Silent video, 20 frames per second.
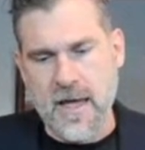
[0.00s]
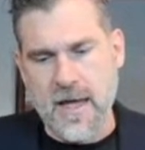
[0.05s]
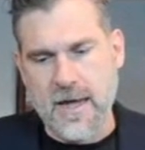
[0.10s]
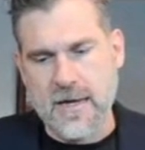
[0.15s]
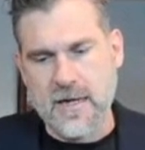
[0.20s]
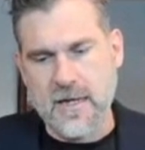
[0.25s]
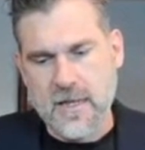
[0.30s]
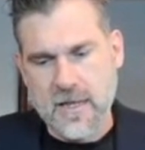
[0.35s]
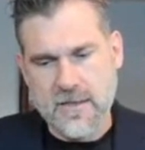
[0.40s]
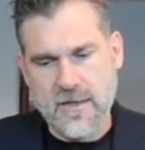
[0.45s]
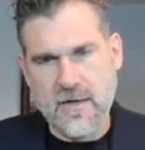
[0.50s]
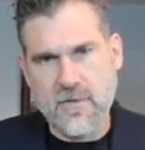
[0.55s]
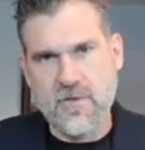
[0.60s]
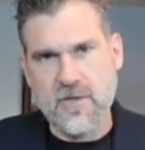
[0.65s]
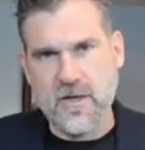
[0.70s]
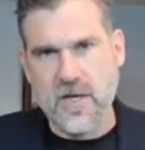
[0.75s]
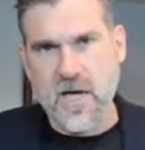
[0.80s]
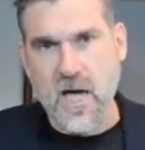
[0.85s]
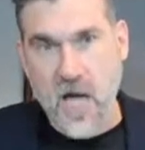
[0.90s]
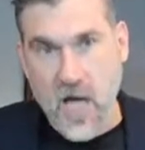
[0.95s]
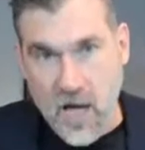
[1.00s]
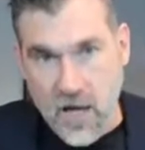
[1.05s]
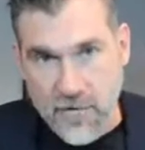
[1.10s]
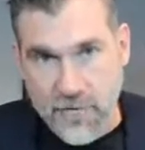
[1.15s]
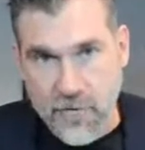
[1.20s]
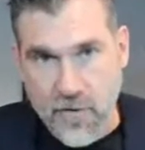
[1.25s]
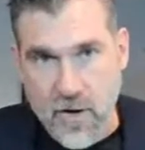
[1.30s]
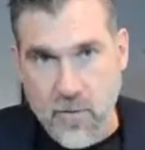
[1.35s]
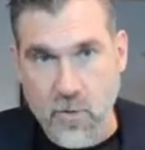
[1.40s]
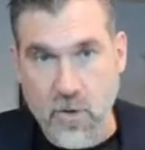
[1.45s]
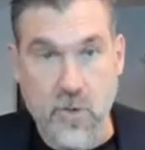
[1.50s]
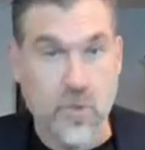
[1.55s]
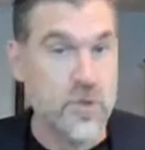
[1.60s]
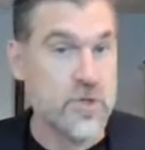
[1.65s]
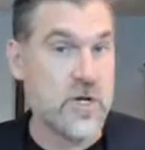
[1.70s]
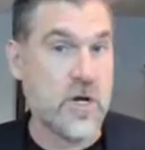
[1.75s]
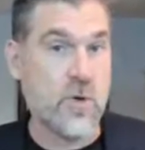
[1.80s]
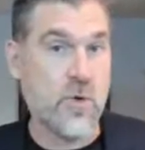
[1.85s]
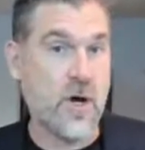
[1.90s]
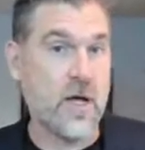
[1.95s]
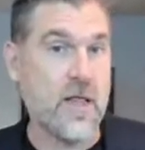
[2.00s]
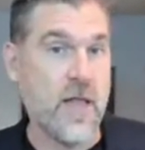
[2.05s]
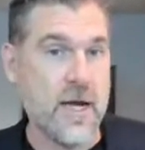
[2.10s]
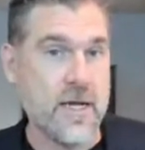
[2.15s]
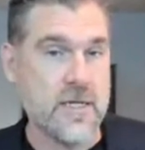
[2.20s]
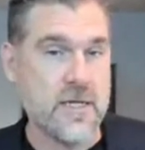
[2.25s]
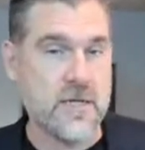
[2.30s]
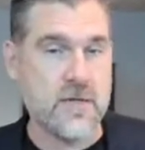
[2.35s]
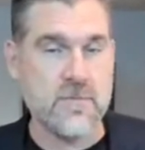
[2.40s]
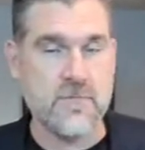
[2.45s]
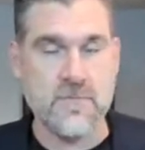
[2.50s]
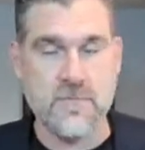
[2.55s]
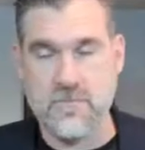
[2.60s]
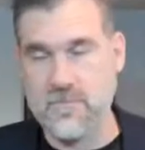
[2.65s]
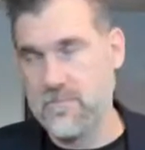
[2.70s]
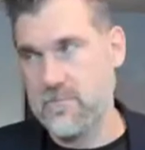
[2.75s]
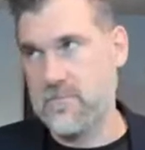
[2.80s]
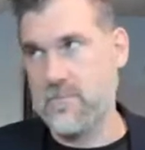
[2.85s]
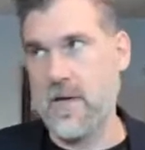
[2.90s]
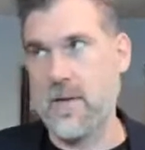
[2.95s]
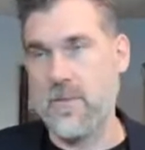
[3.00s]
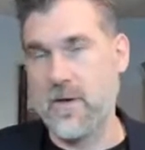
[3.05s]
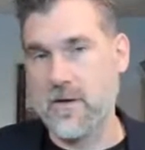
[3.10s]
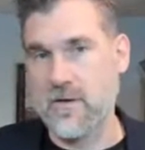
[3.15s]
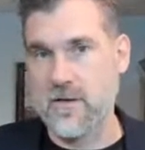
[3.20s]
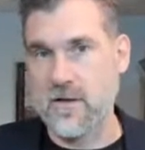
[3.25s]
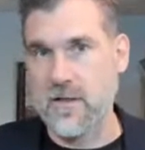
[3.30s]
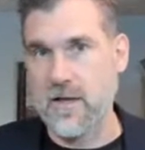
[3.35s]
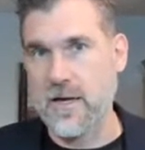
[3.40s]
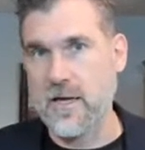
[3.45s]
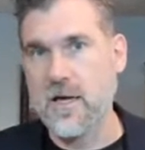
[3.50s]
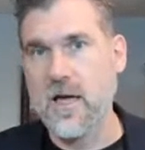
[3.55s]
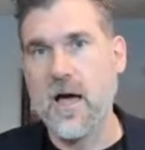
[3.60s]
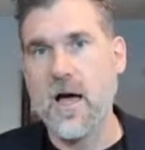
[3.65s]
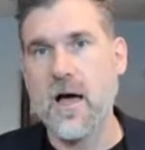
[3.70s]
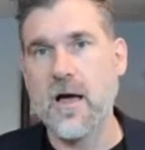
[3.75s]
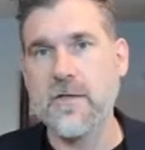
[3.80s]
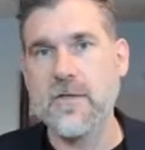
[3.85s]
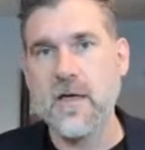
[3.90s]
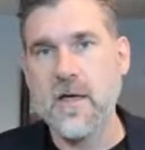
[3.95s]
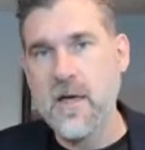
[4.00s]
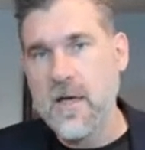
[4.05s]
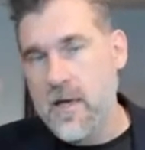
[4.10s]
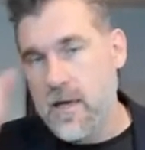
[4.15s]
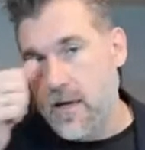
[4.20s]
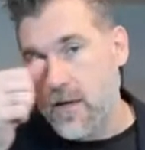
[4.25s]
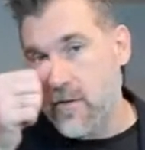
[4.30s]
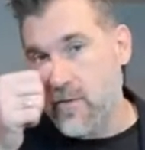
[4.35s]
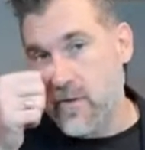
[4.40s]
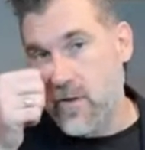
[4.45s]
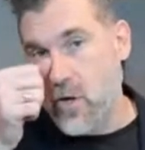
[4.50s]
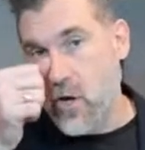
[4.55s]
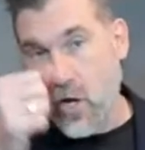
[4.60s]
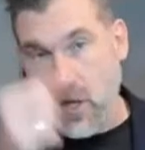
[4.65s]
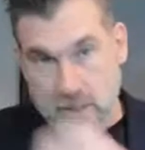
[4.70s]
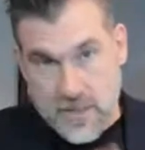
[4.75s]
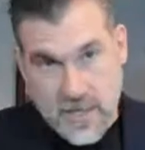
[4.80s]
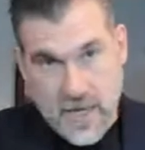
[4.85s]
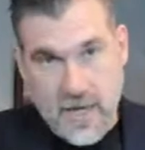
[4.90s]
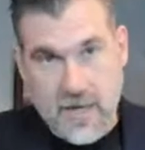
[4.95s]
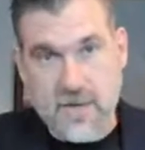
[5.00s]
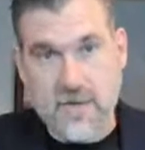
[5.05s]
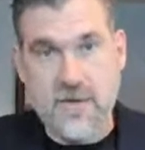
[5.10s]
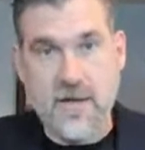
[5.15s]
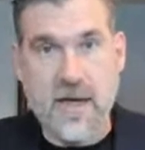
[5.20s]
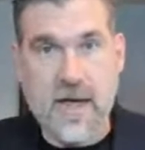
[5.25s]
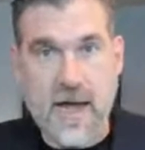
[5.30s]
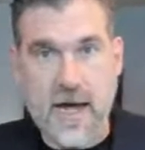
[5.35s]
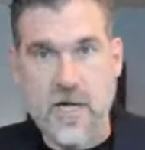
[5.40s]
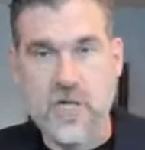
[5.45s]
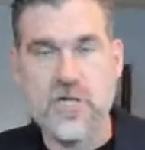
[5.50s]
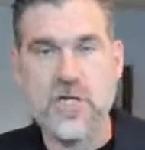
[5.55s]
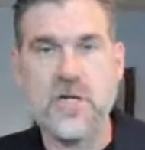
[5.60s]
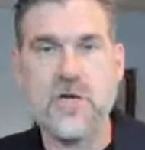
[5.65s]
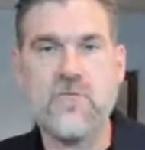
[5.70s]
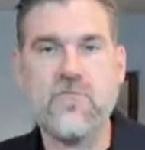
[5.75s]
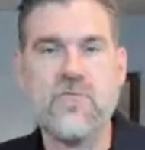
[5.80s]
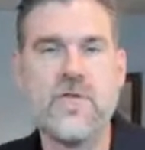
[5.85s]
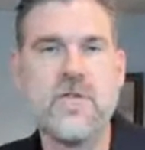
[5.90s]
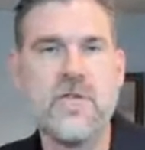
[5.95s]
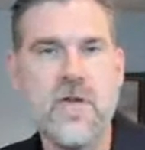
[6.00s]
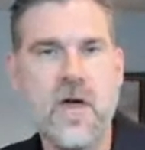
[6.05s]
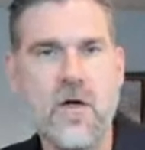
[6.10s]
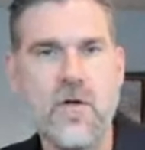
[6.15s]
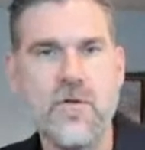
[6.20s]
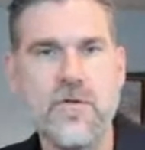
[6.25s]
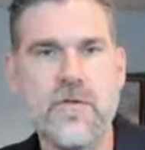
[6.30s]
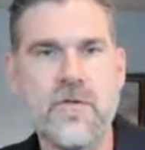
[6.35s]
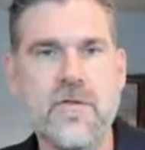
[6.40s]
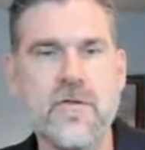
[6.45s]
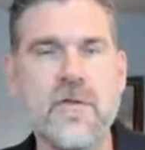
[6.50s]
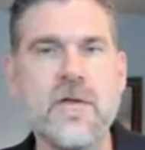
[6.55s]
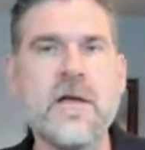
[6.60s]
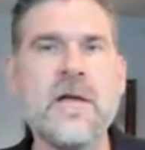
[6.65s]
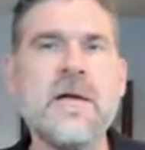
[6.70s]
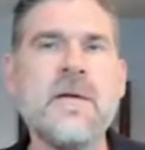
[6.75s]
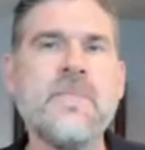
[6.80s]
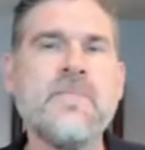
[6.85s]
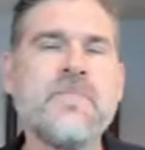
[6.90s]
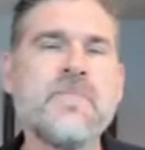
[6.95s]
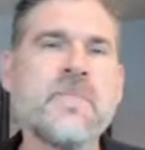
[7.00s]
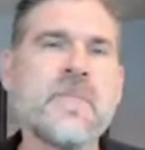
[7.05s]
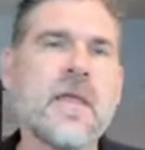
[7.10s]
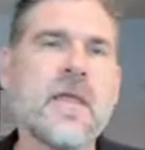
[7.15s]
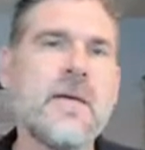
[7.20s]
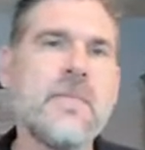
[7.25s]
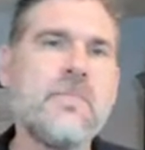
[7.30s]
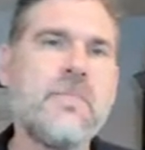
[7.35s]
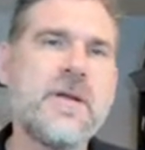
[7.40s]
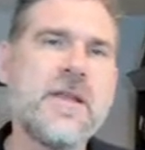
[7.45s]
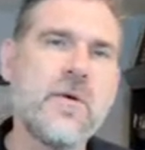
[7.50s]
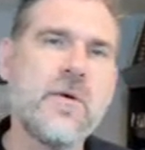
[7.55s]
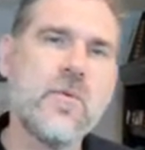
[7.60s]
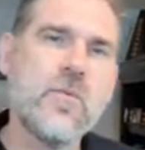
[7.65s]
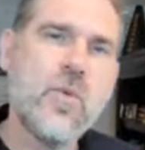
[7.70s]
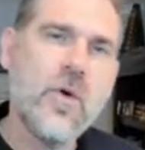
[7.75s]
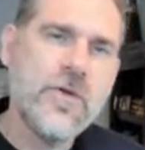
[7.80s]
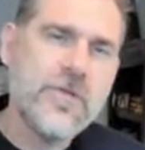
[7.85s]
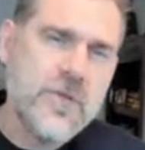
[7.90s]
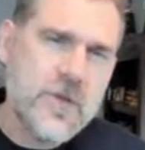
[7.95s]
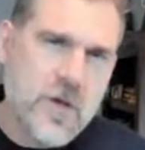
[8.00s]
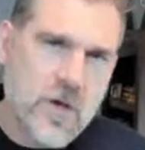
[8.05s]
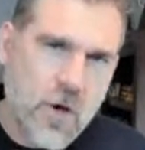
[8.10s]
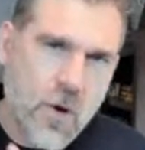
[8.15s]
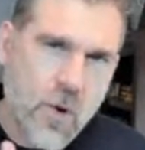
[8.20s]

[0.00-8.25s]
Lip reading: And there's a car framework, which I quite liked, maybe because I like cars. It was context, action, results. But it wasn't